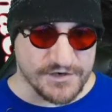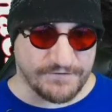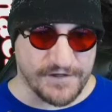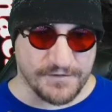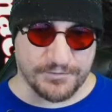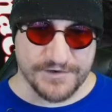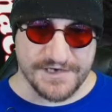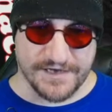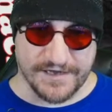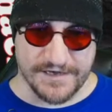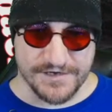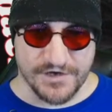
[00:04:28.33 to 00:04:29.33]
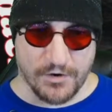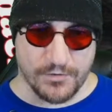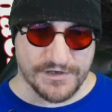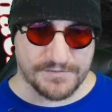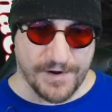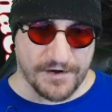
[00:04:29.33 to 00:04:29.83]
So I feel like Priest of Light is
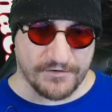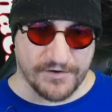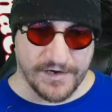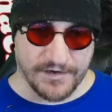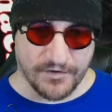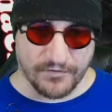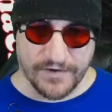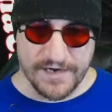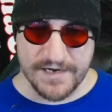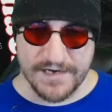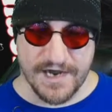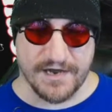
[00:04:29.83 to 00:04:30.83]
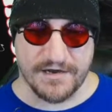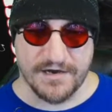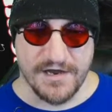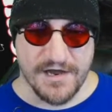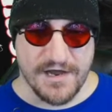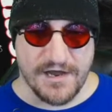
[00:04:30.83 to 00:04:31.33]
always better in a Garena deck.
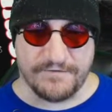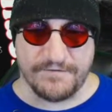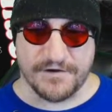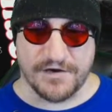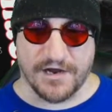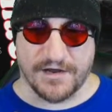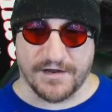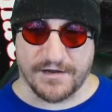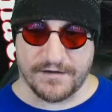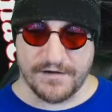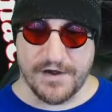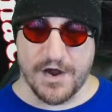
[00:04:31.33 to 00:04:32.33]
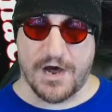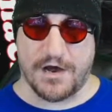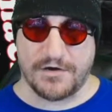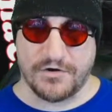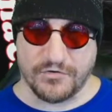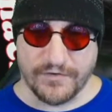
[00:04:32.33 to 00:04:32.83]
If you're a
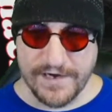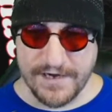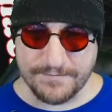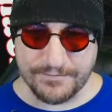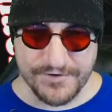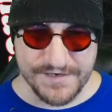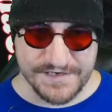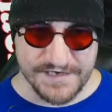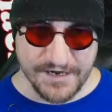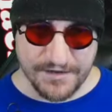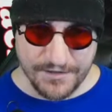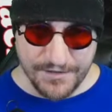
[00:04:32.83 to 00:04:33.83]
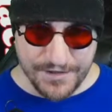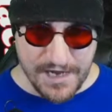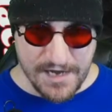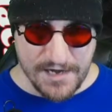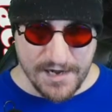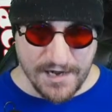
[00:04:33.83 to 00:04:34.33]
non-Garena Priest deck,
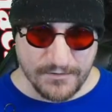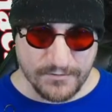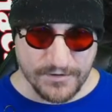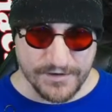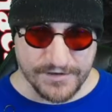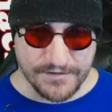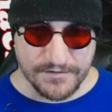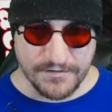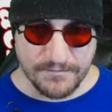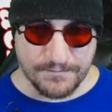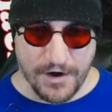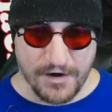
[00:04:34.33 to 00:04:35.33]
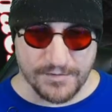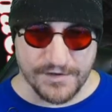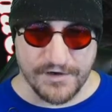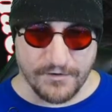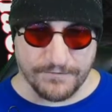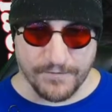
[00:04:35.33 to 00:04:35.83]
then I would probably
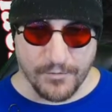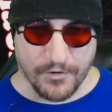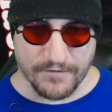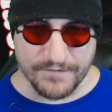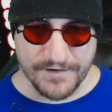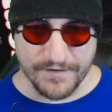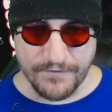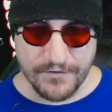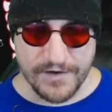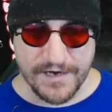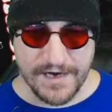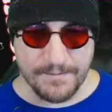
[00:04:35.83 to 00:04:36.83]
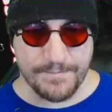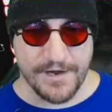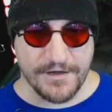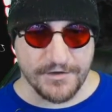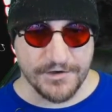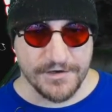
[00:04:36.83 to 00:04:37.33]
go for more of a Devoted Knight
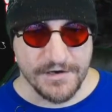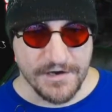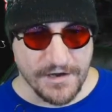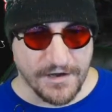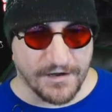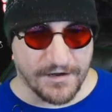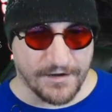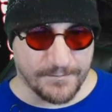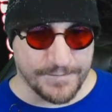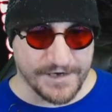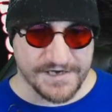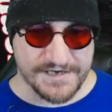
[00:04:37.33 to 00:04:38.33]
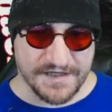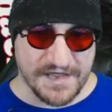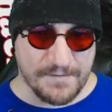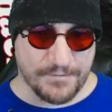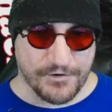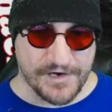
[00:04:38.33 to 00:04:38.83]
build. Um, because at
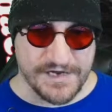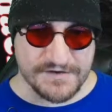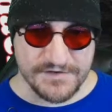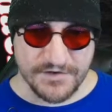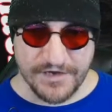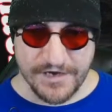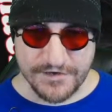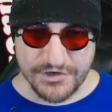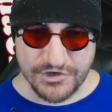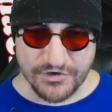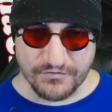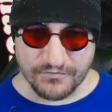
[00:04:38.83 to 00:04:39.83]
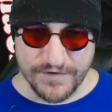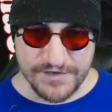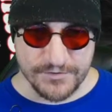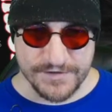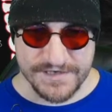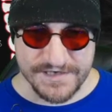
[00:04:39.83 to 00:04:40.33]
that point, it gives you the extra
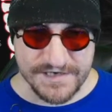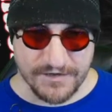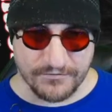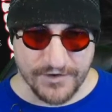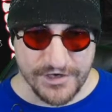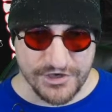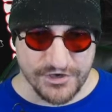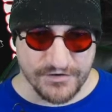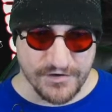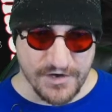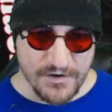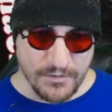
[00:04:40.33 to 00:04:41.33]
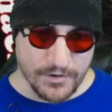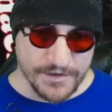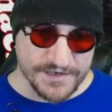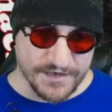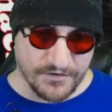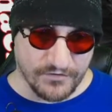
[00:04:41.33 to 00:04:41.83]
resource acceleration.
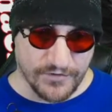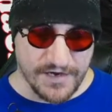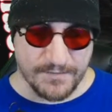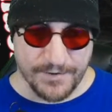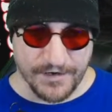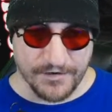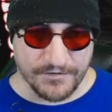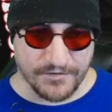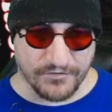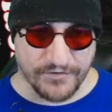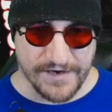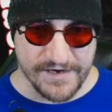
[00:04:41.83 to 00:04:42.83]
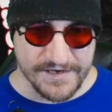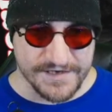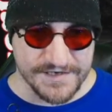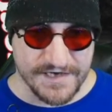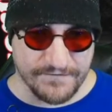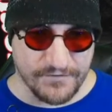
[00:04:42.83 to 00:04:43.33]
Whereas in a Garena build, Garena
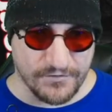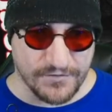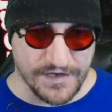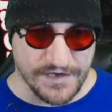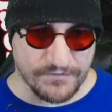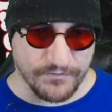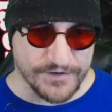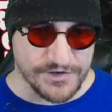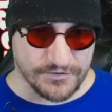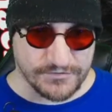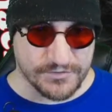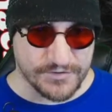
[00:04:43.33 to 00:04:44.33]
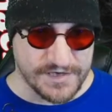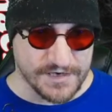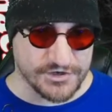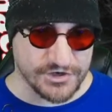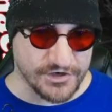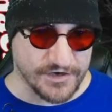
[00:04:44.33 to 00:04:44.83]
is giving you the resource
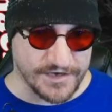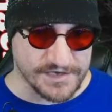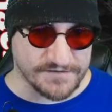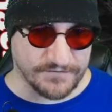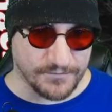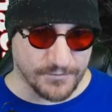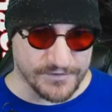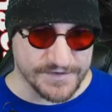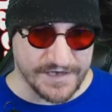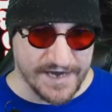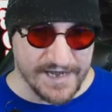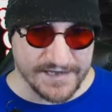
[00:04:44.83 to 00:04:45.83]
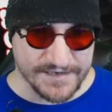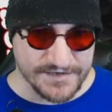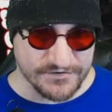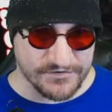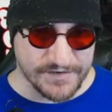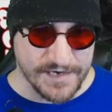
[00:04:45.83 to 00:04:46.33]
reduction cost for most of the
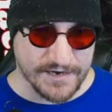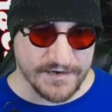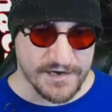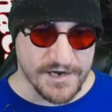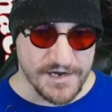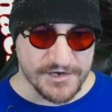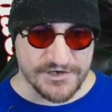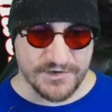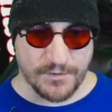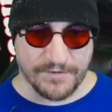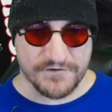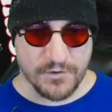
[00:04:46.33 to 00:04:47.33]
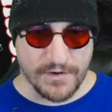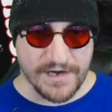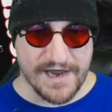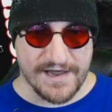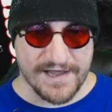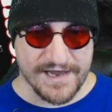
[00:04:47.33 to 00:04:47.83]
allies in your deck. See, we have
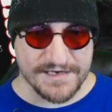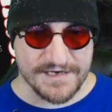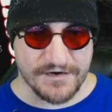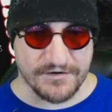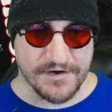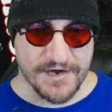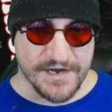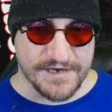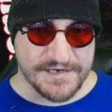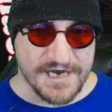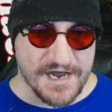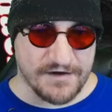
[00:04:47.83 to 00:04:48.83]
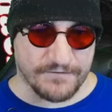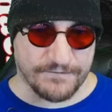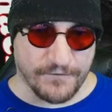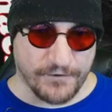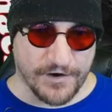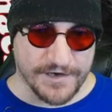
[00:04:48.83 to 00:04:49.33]
twenty allies here. ten are
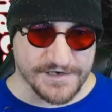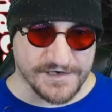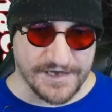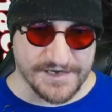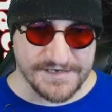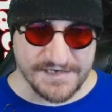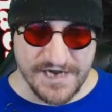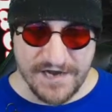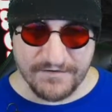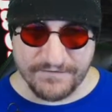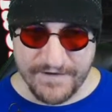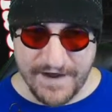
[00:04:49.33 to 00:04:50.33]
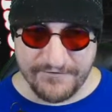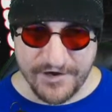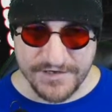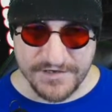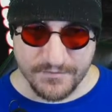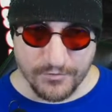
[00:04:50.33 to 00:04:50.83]
four cost less, ten are five
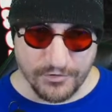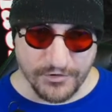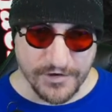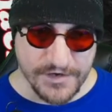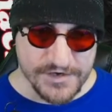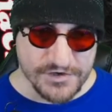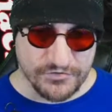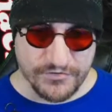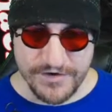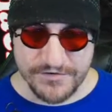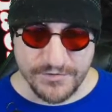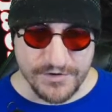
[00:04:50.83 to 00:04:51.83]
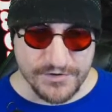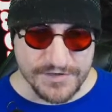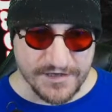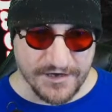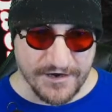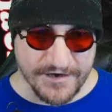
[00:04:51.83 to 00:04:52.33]
cost more. So Garena is
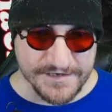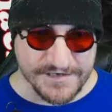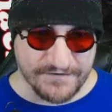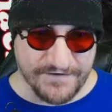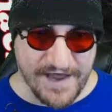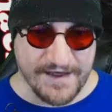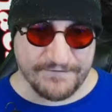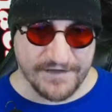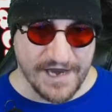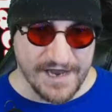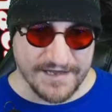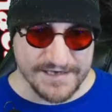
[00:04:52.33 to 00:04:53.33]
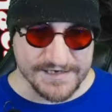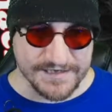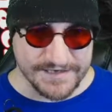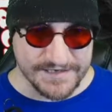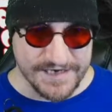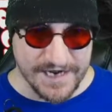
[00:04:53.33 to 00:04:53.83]
reducing the cost of half of the allies in
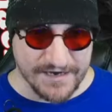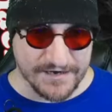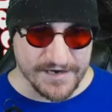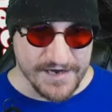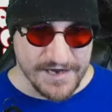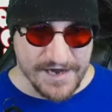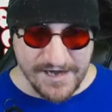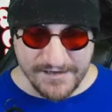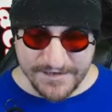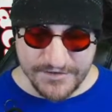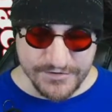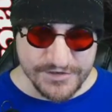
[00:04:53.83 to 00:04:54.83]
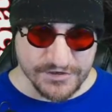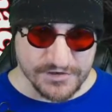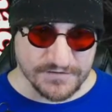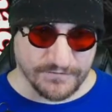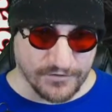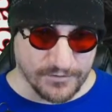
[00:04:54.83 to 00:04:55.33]
this deck. And it lets you
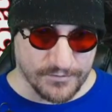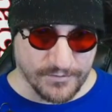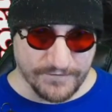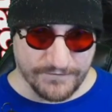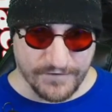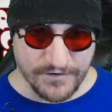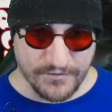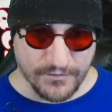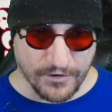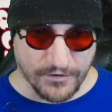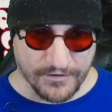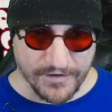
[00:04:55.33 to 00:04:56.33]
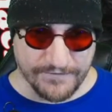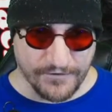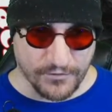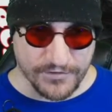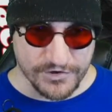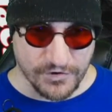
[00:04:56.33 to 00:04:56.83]
search for them if you, are, if you
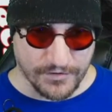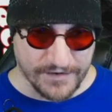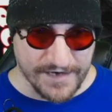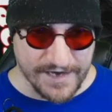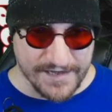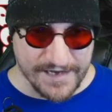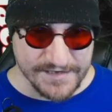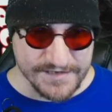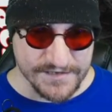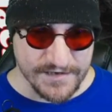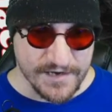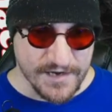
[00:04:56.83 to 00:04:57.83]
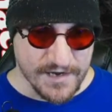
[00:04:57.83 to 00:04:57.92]
don't control any allies.